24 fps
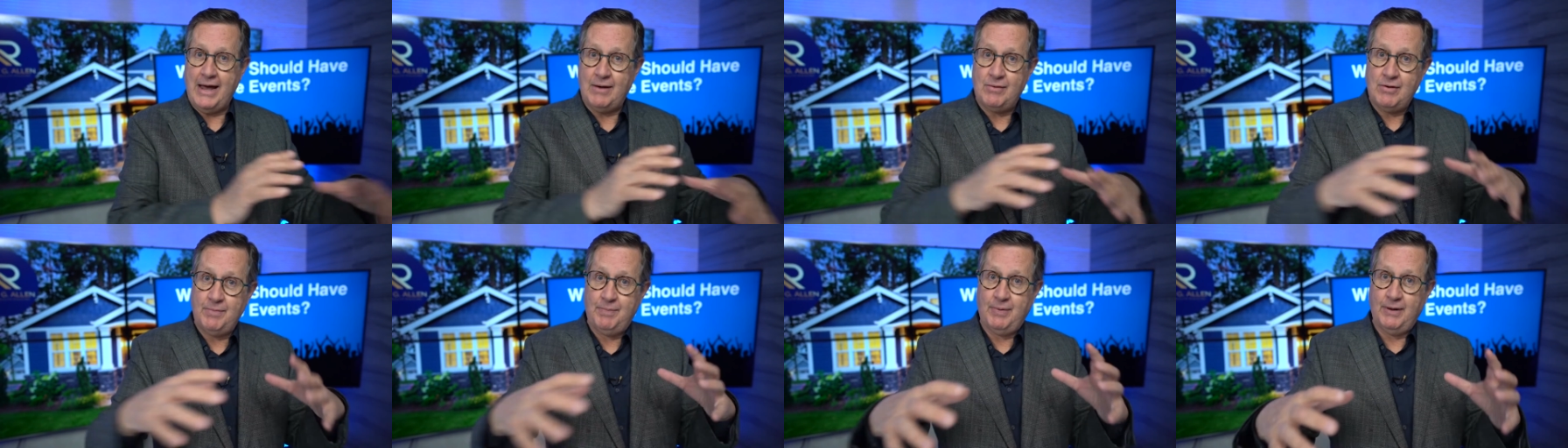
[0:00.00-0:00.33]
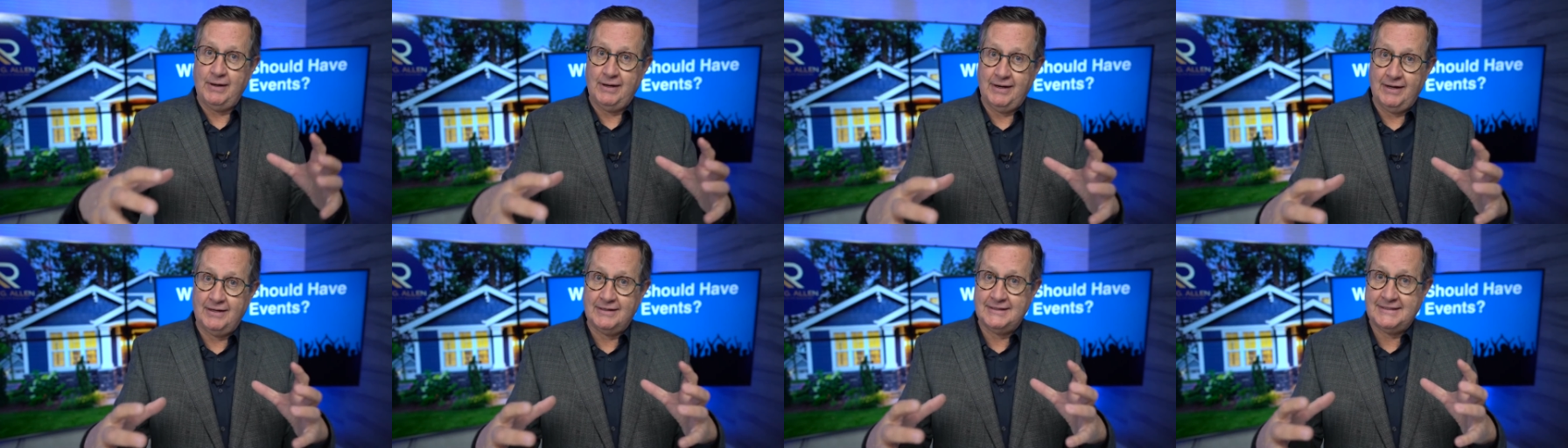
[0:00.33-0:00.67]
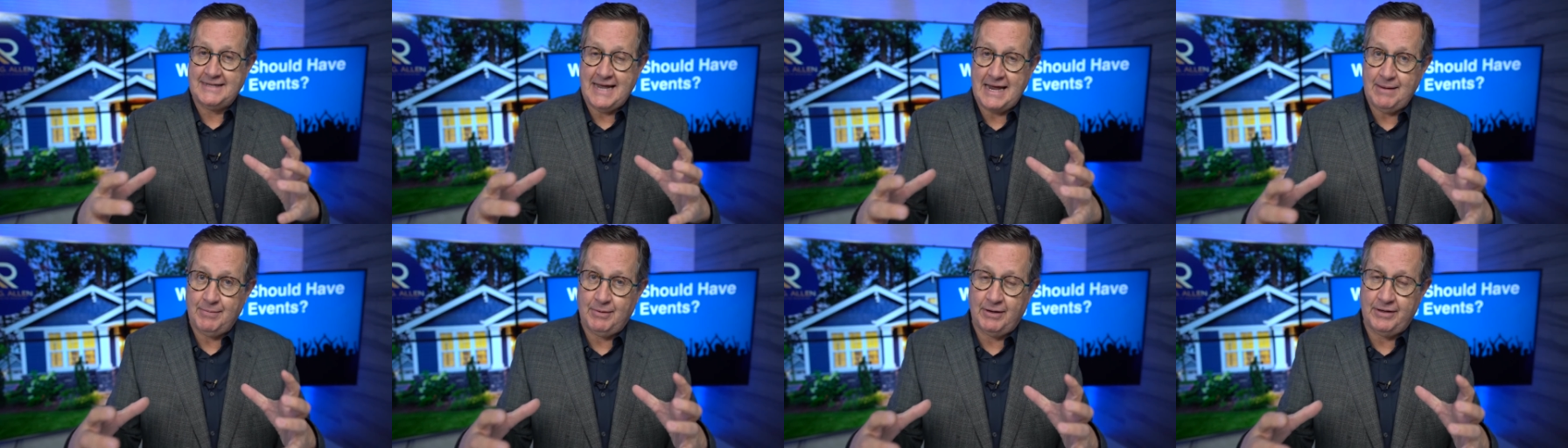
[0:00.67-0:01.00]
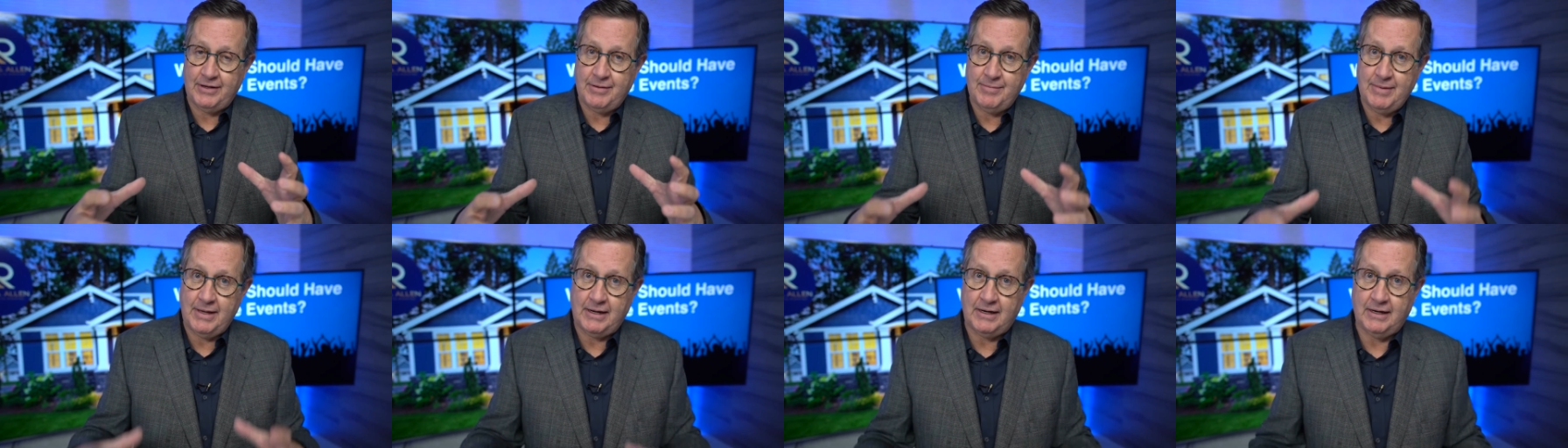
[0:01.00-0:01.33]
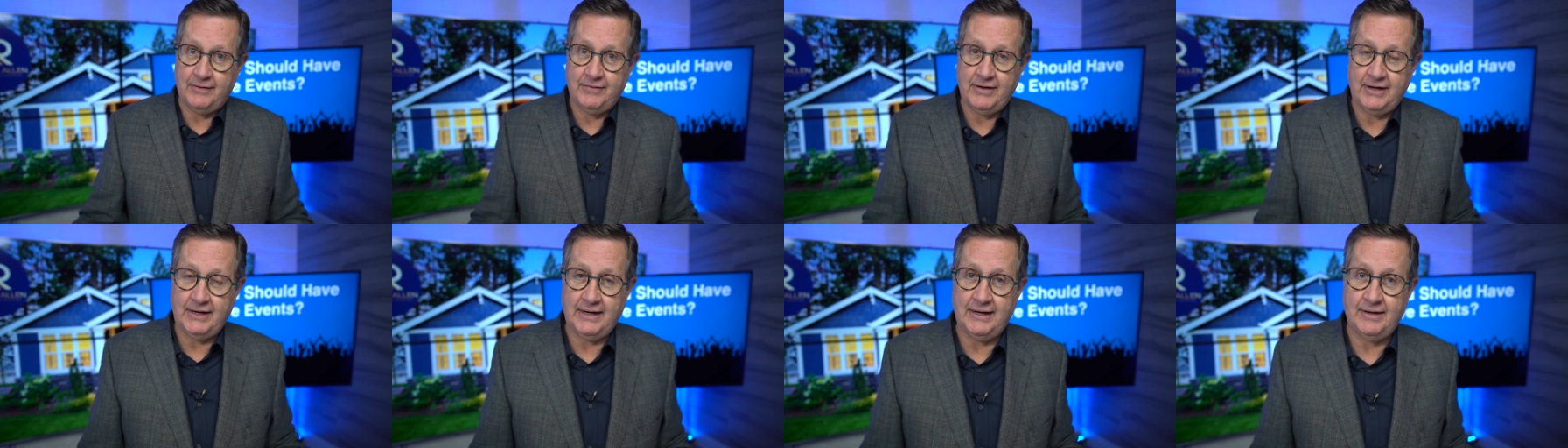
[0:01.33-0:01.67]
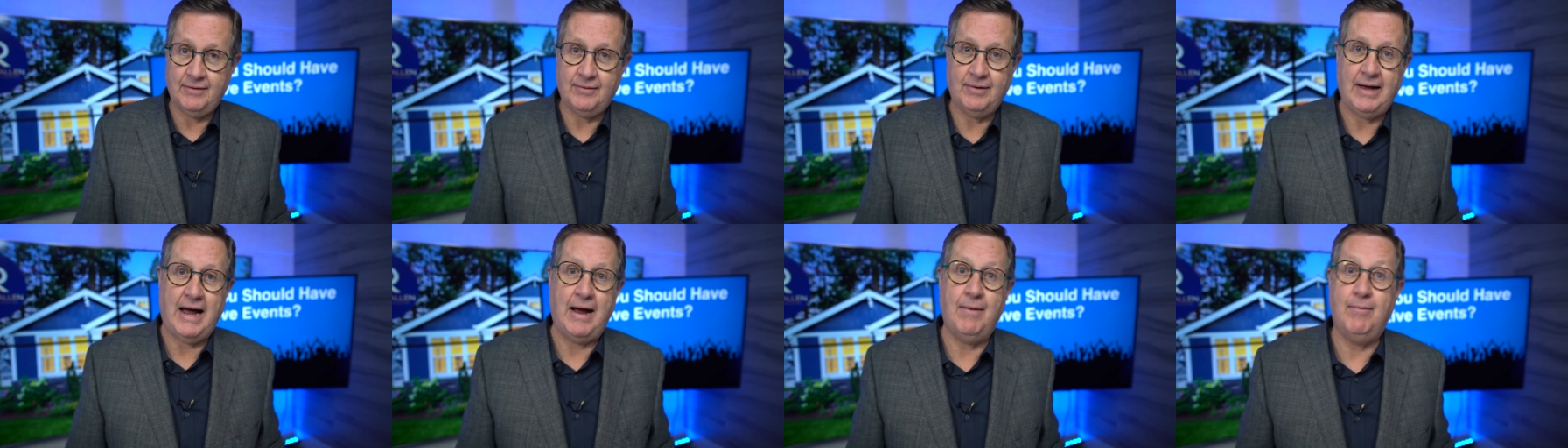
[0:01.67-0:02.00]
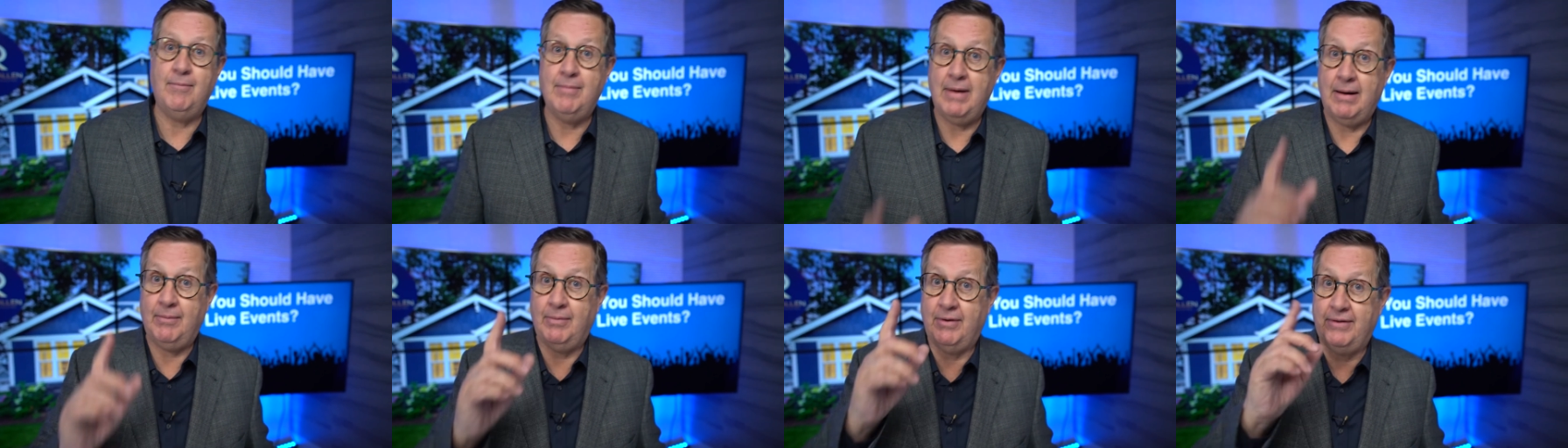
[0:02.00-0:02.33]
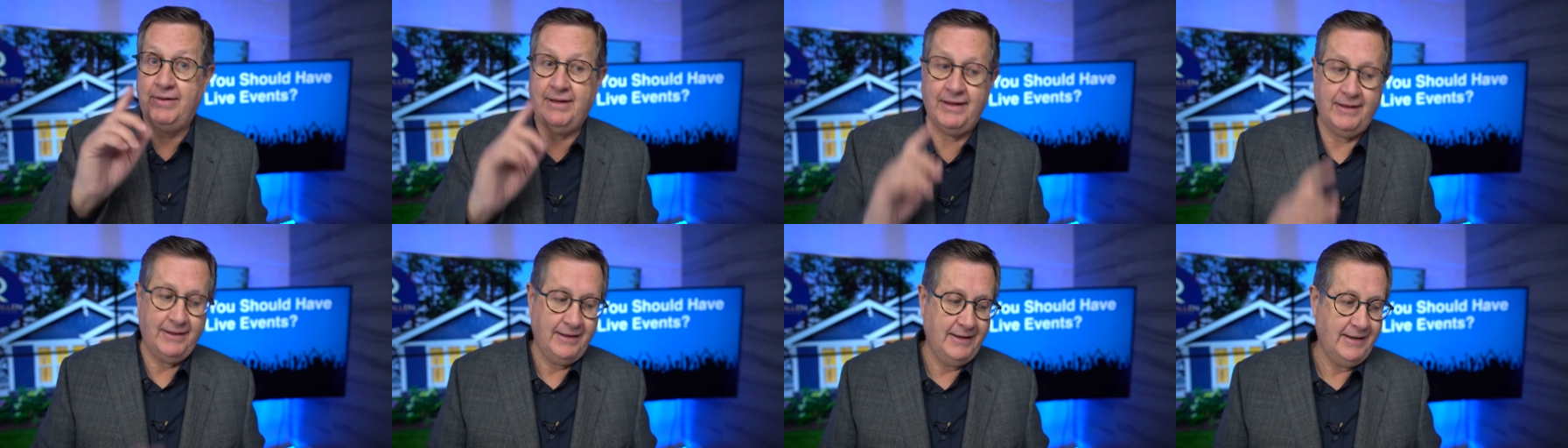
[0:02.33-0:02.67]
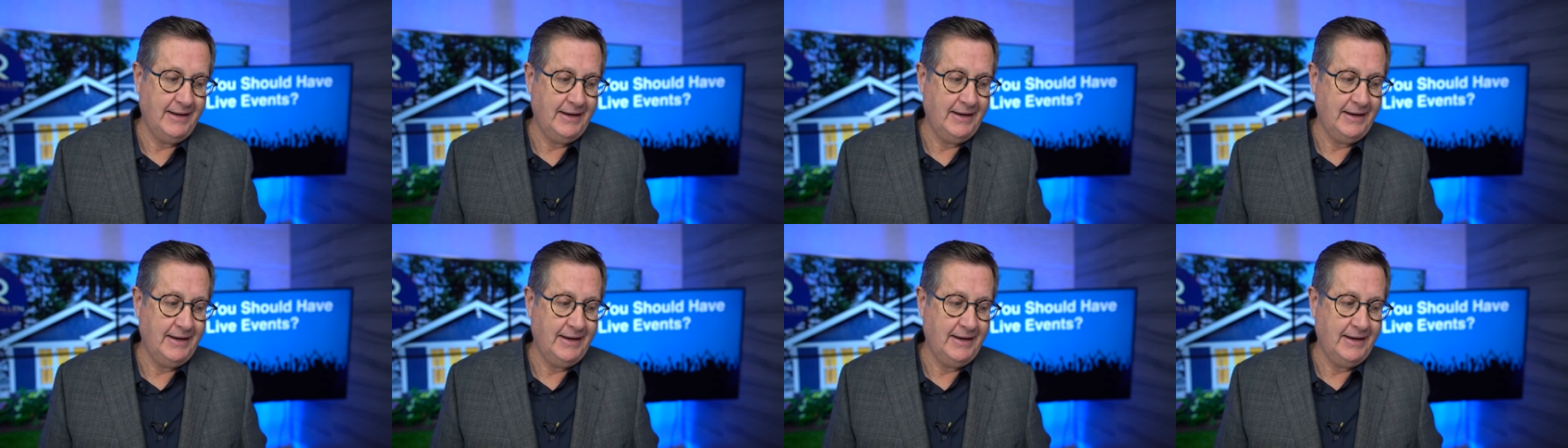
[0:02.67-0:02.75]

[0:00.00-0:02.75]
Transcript: We put a little table in the middle of it. And I remember the,